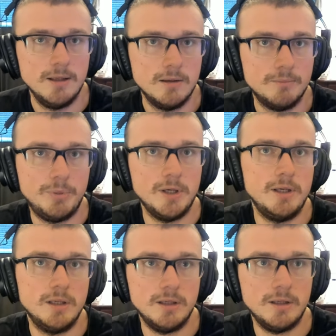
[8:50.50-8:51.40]

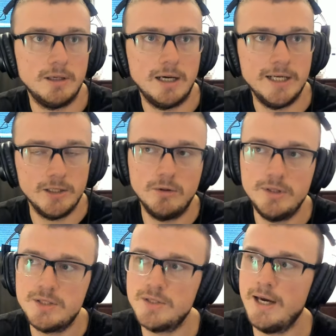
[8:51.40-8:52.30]
but I
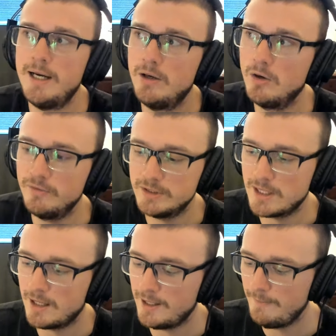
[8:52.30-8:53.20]
noticed that over
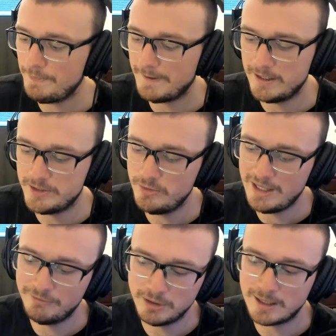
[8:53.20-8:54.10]
time, I do
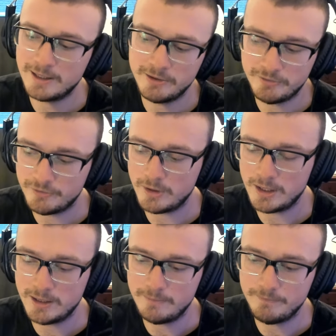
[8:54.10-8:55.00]
have a lot of
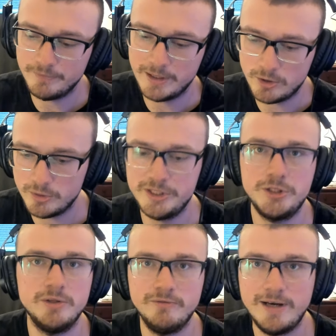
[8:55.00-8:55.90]
like
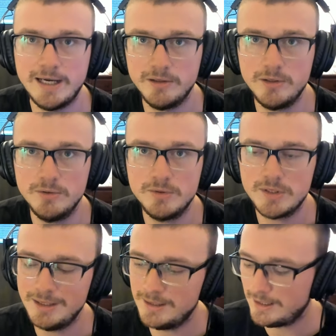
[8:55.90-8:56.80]
Christian values
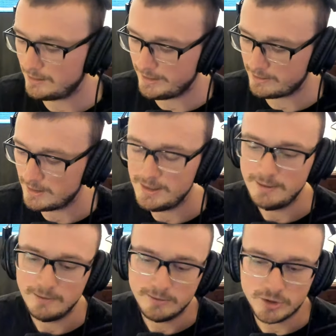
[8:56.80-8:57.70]
in that, like,
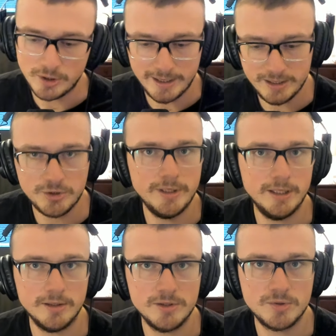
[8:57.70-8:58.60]
try to treat
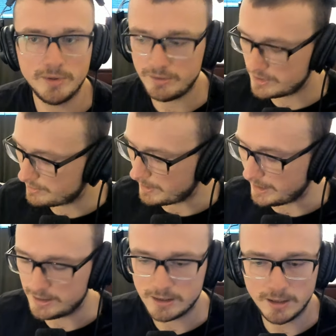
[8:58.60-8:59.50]
others with
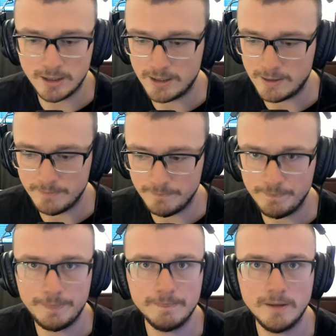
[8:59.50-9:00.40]
respect,
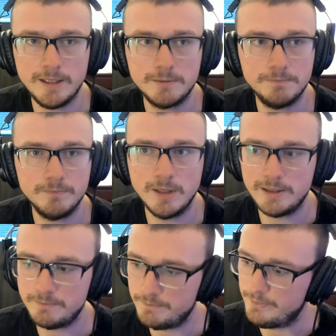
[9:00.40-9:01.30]
like,
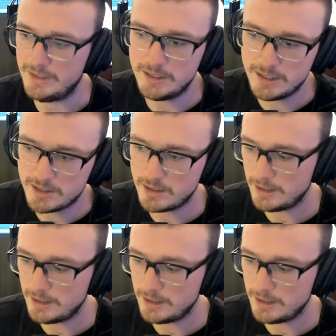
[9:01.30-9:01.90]
be a decent